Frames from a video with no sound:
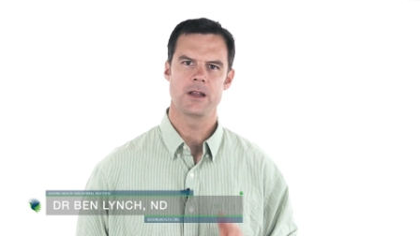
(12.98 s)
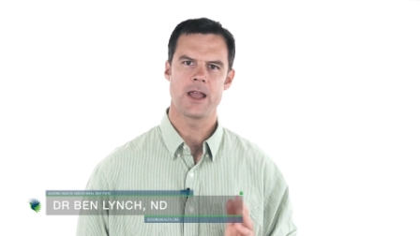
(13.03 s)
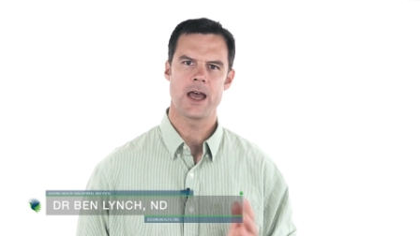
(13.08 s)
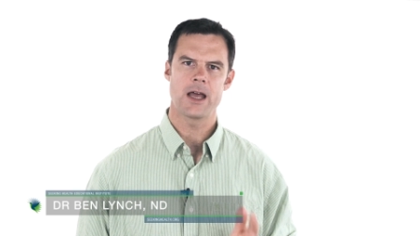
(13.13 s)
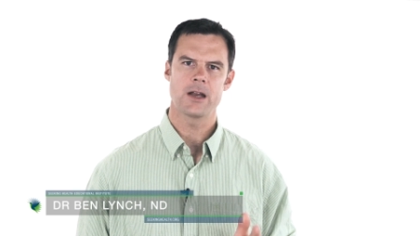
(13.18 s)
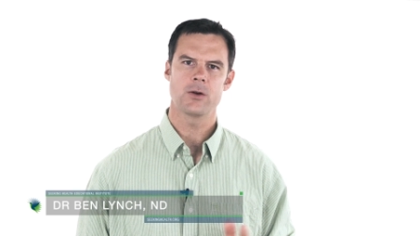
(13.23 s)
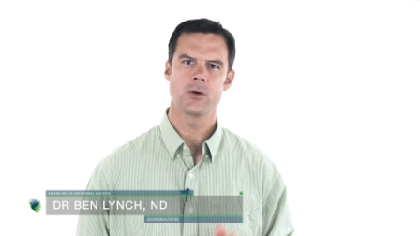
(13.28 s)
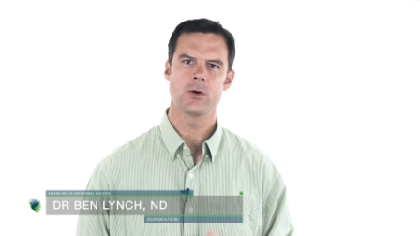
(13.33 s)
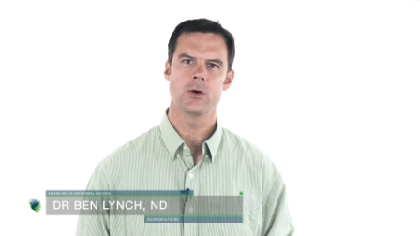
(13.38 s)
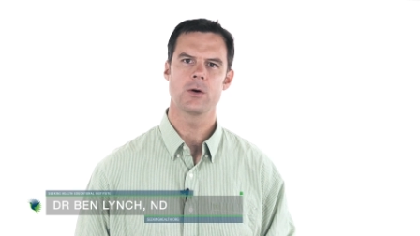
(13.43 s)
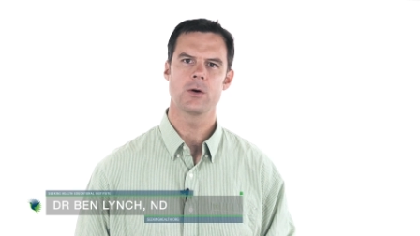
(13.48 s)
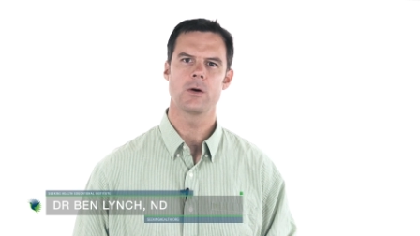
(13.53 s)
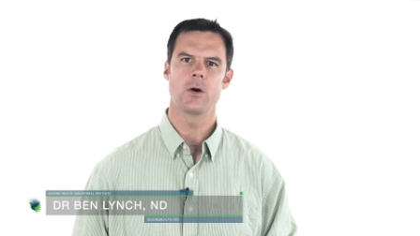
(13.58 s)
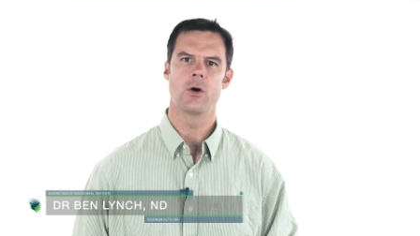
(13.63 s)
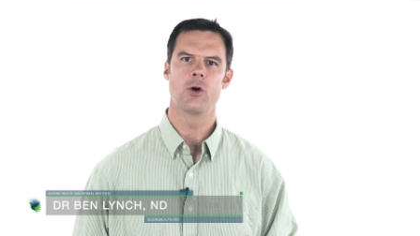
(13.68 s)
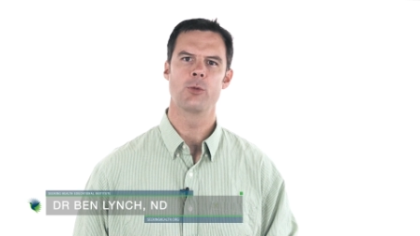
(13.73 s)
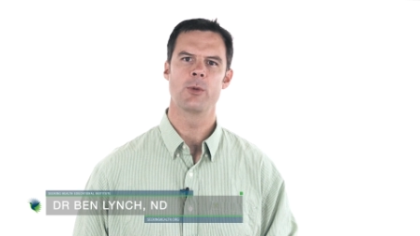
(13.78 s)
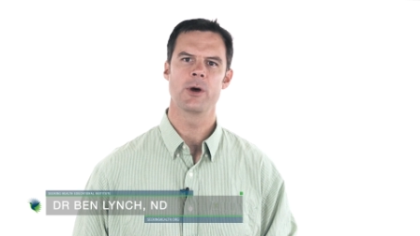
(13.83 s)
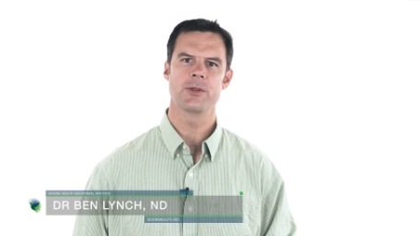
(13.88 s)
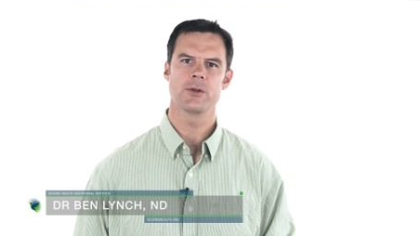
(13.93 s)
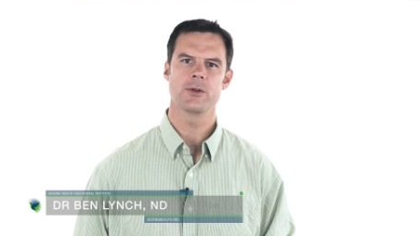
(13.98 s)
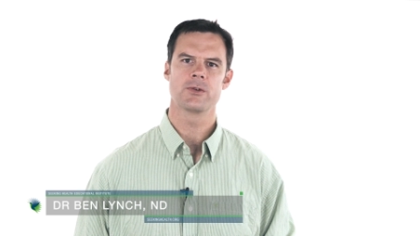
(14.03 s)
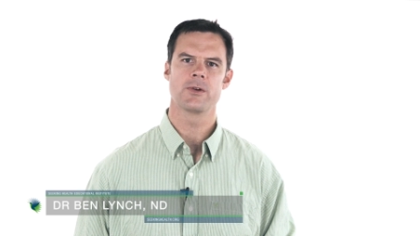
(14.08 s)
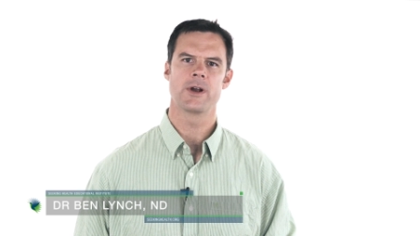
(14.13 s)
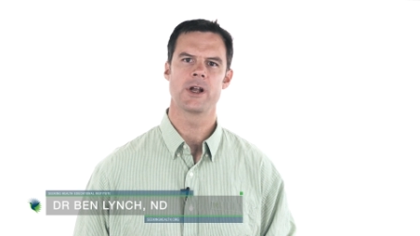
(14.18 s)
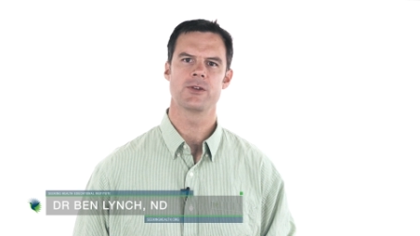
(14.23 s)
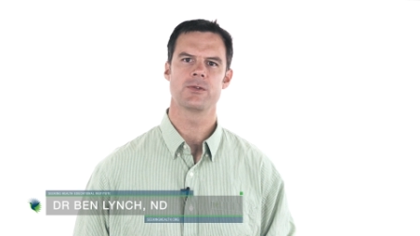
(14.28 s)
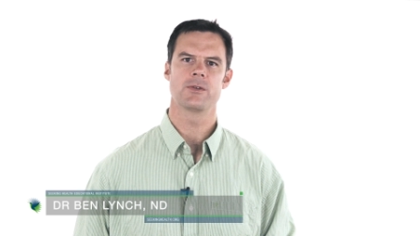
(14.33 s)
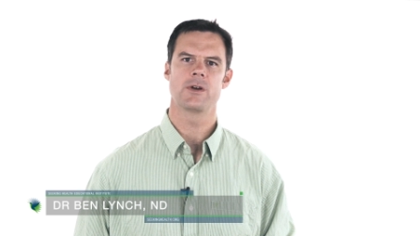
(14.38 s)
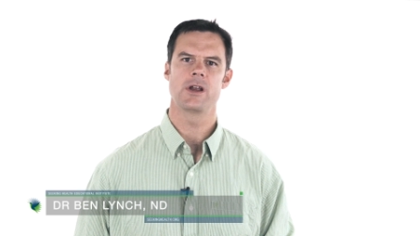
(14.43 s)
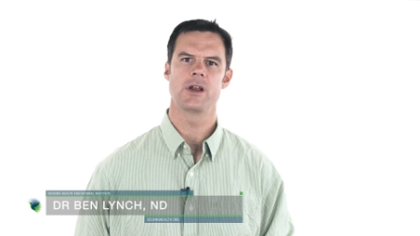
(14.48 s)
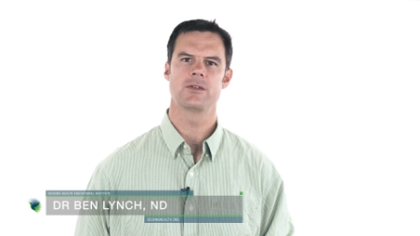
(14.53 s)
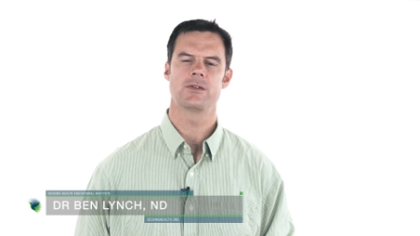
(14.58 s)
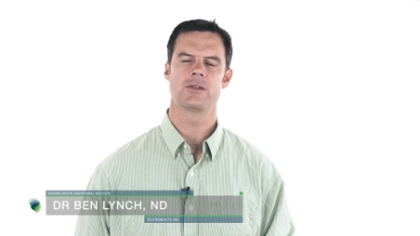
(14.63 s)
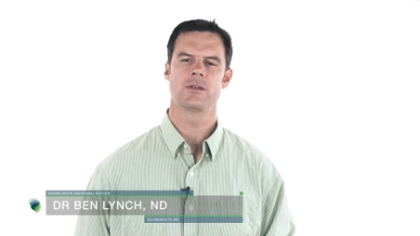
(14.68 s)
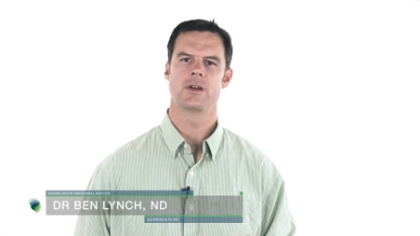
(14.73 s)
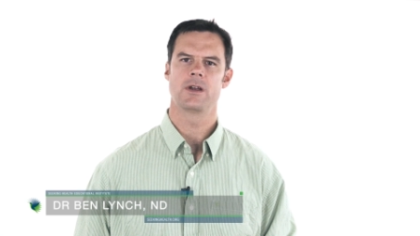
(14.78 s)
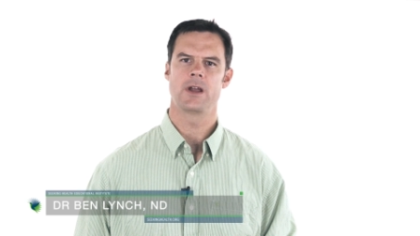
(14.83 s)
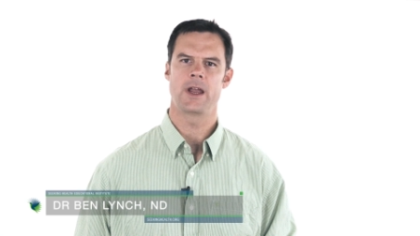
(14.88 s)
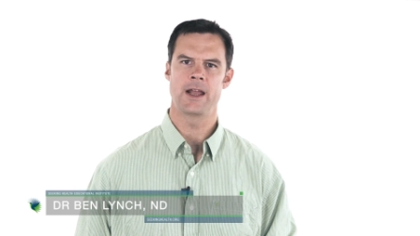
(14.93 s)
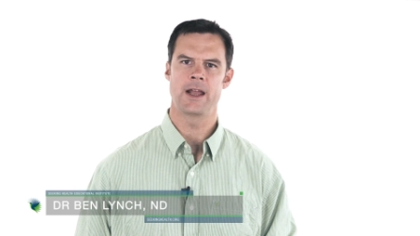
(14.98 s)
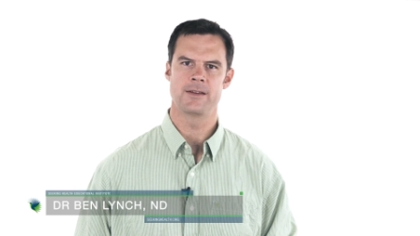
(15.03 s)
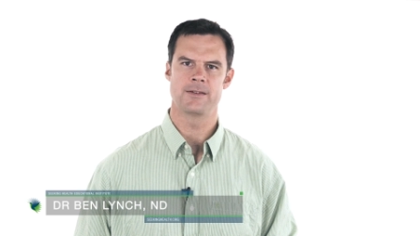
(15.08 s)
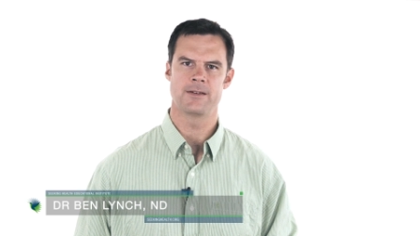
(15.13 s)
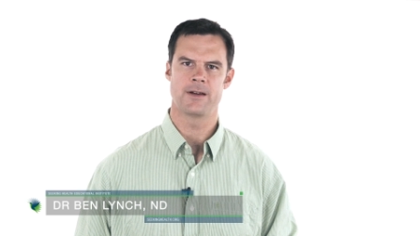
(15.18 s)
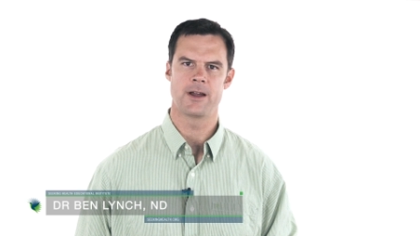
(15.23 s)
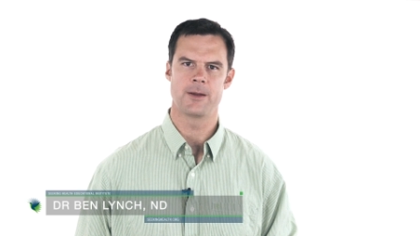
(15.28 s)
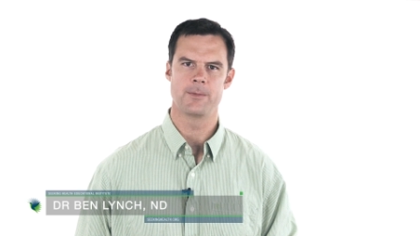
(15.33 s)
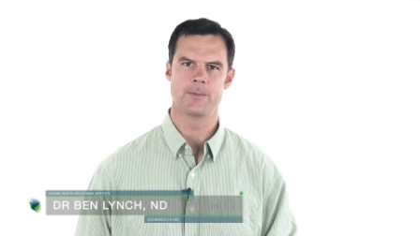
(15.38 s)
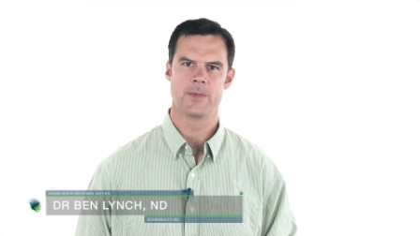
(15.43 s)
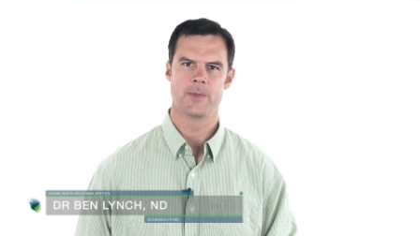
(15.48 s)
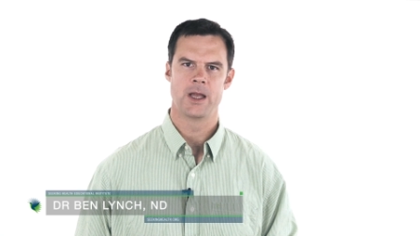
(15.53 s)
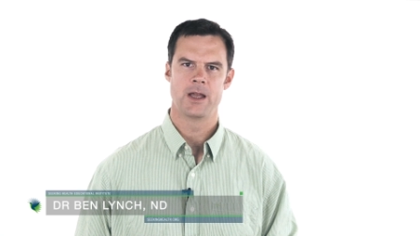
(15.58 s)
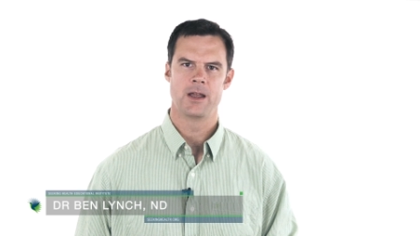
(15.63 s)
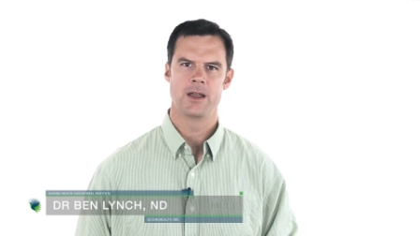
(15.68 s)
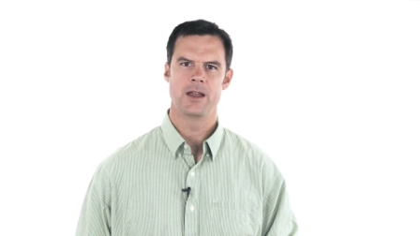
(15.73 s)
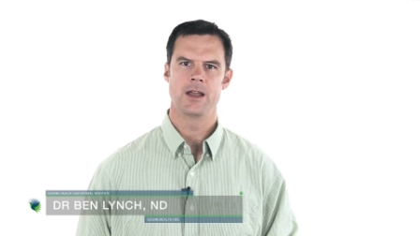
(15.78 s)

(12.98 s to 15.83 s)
the catechol O-methyltransferase enzyme.